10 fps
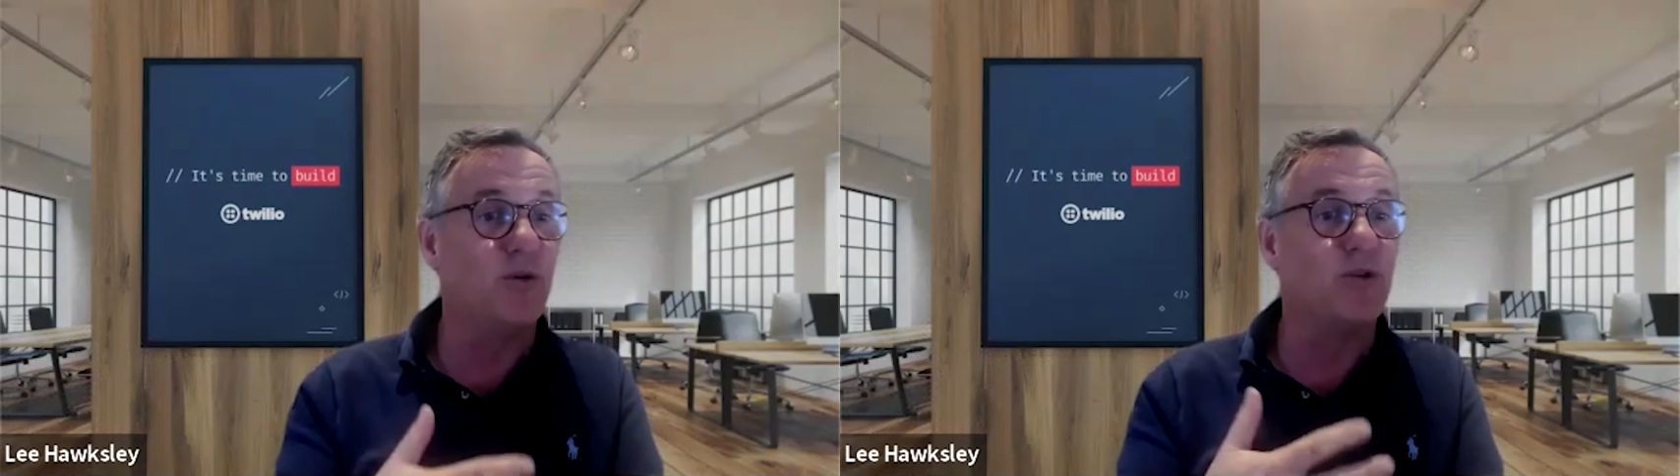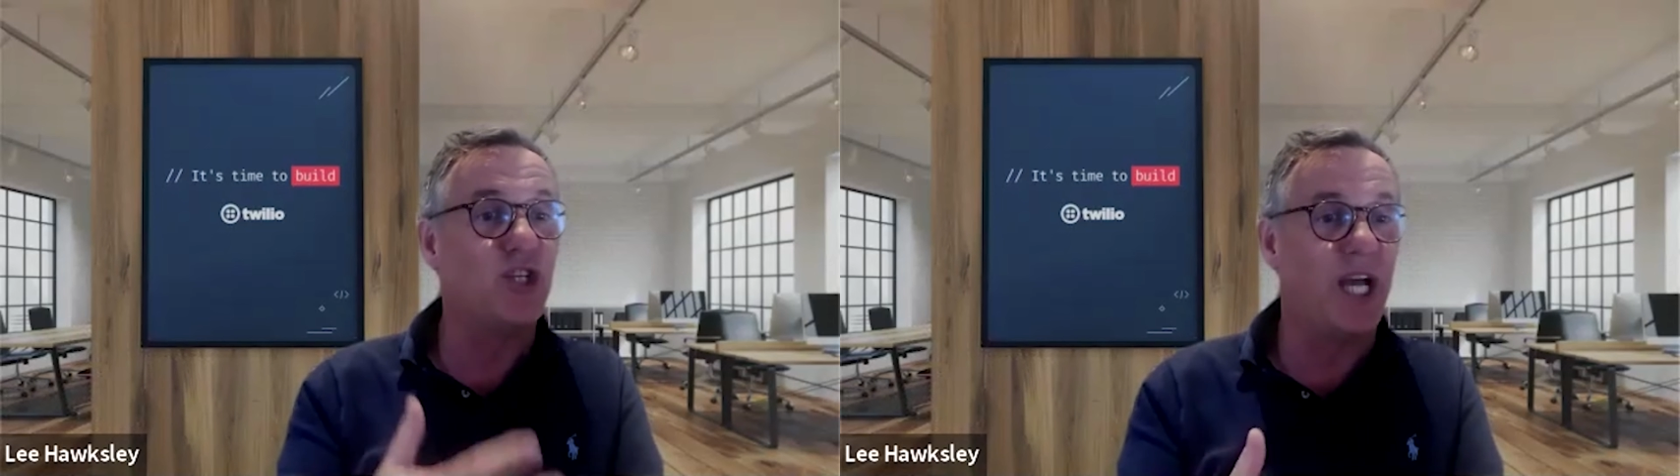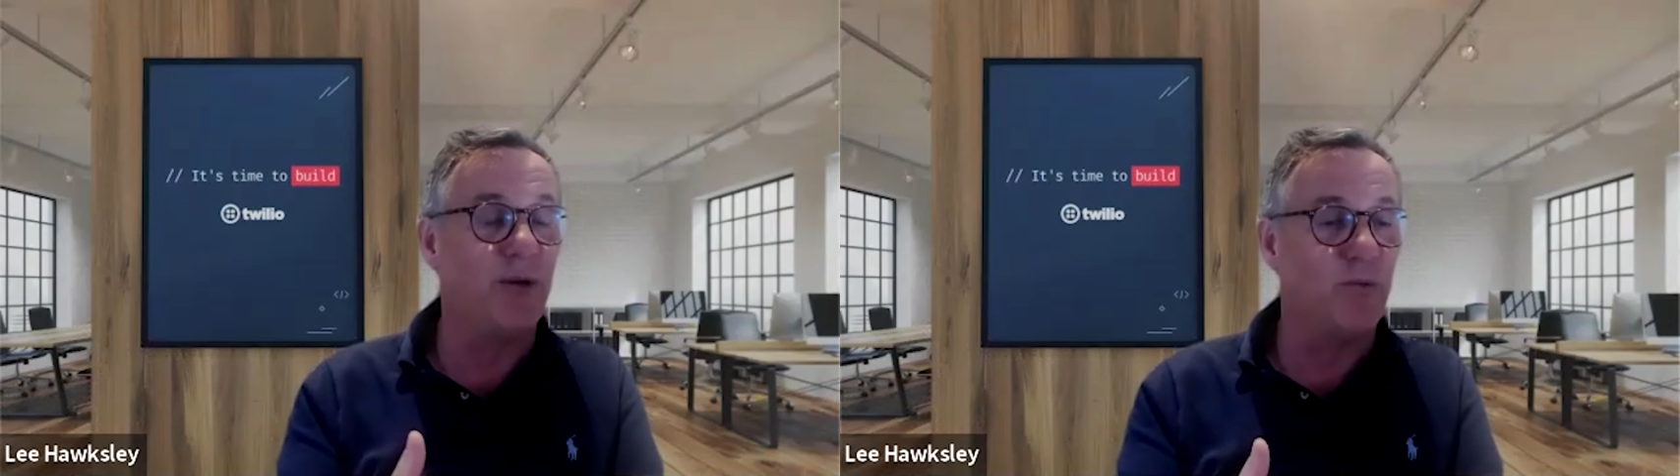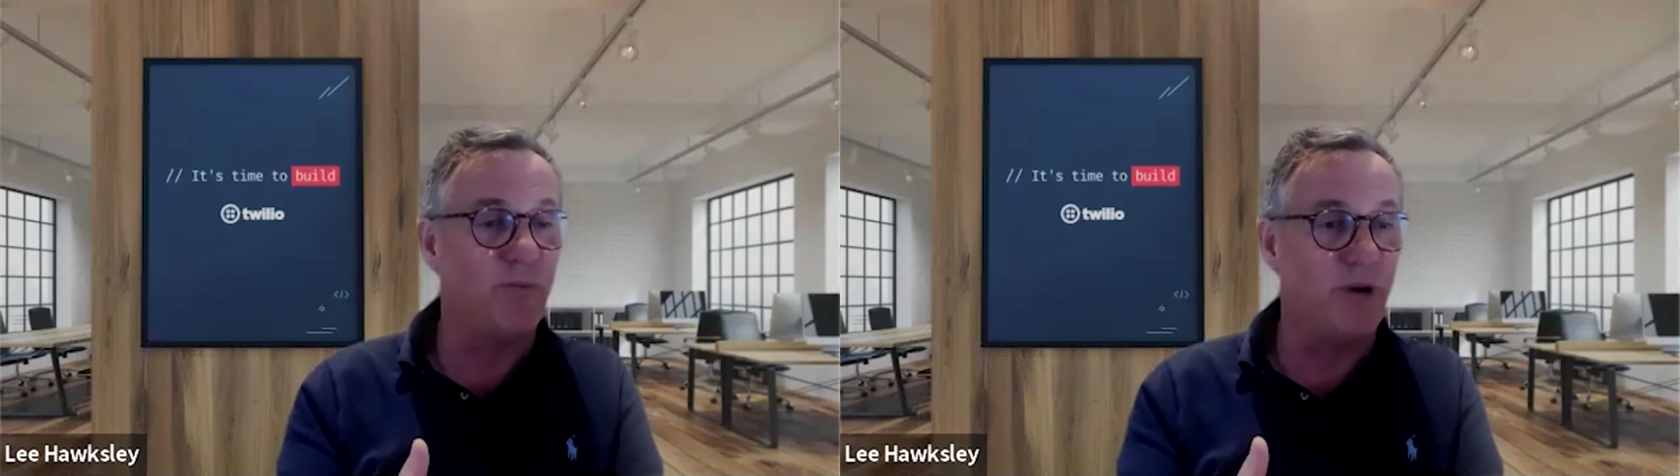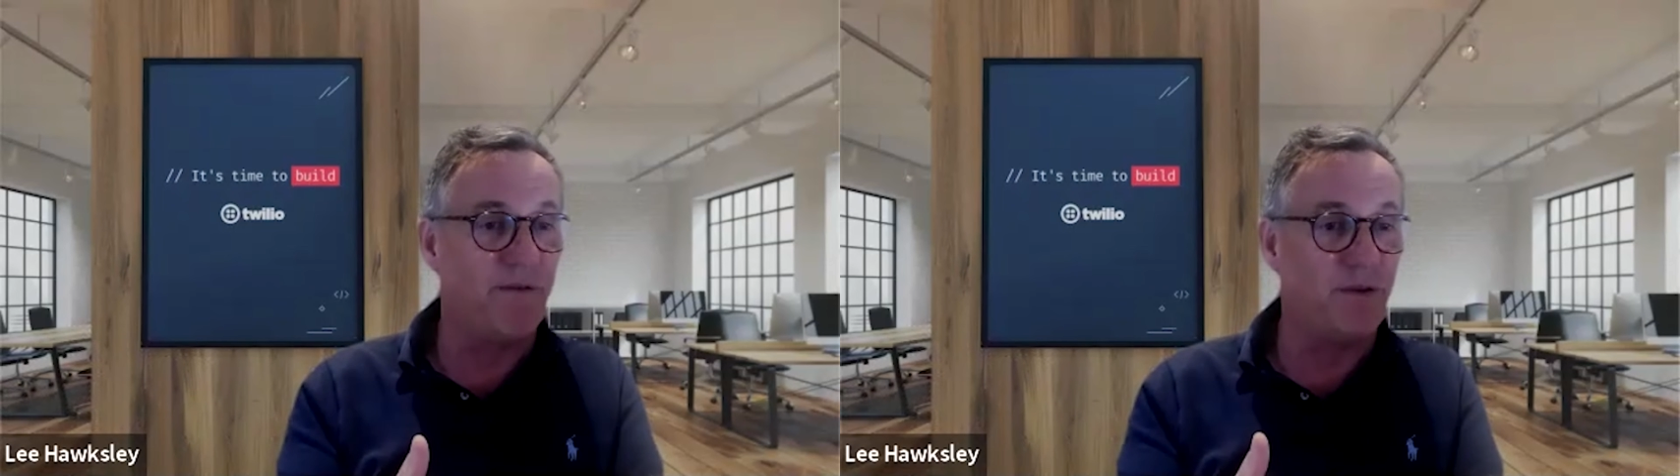your channel
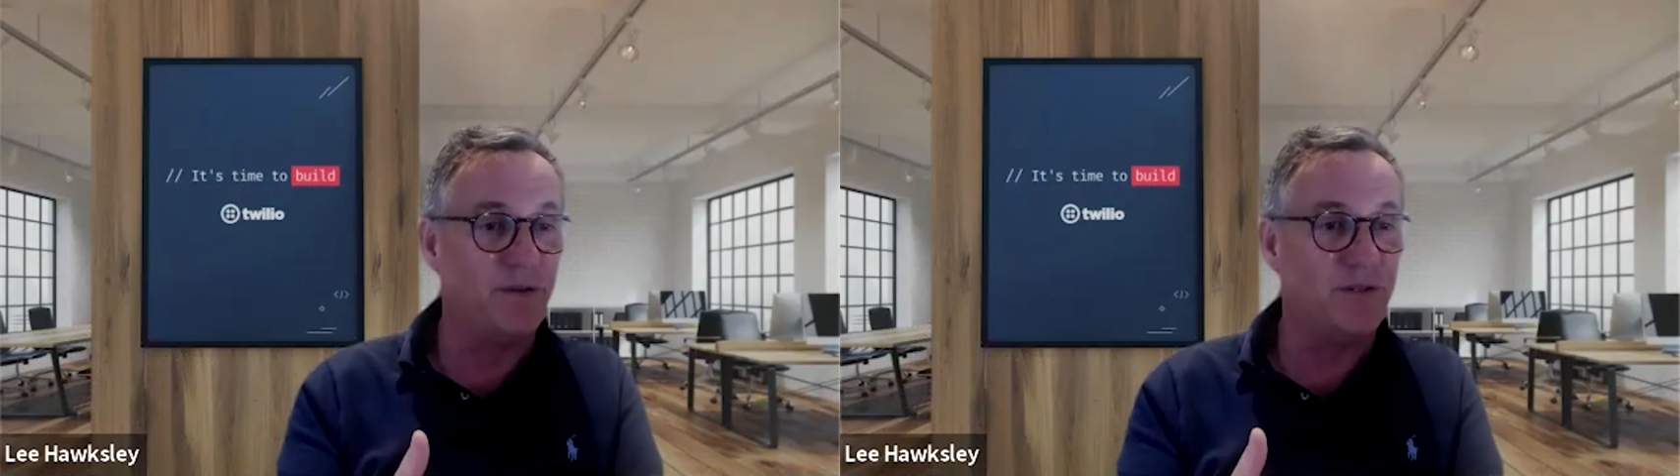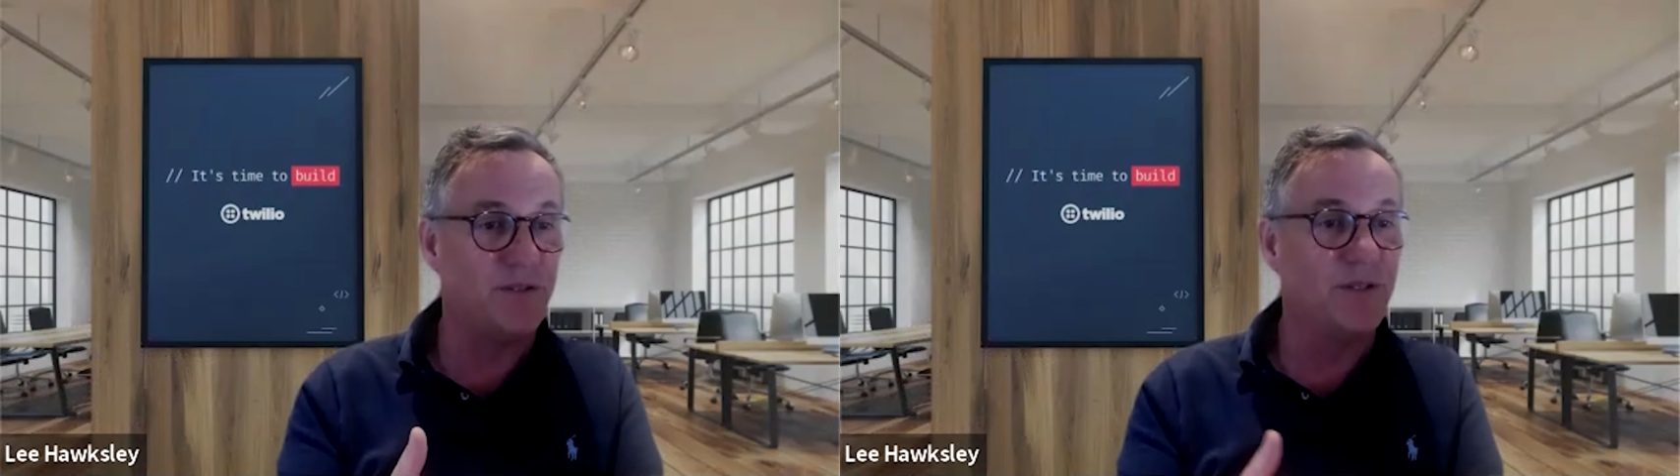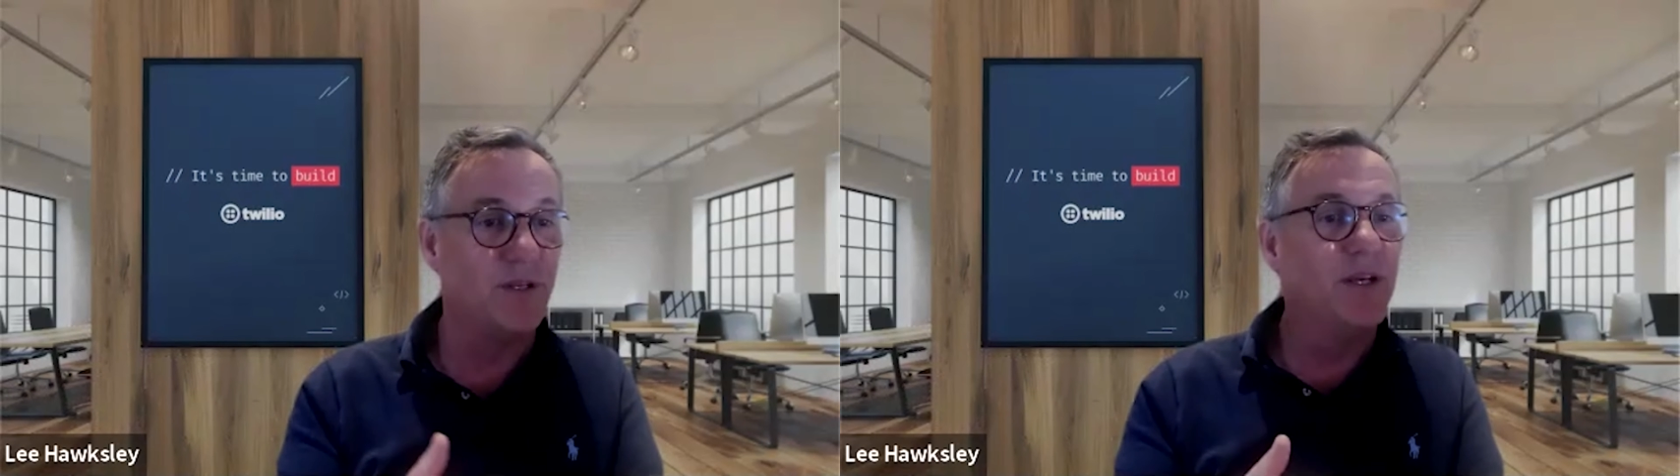preference.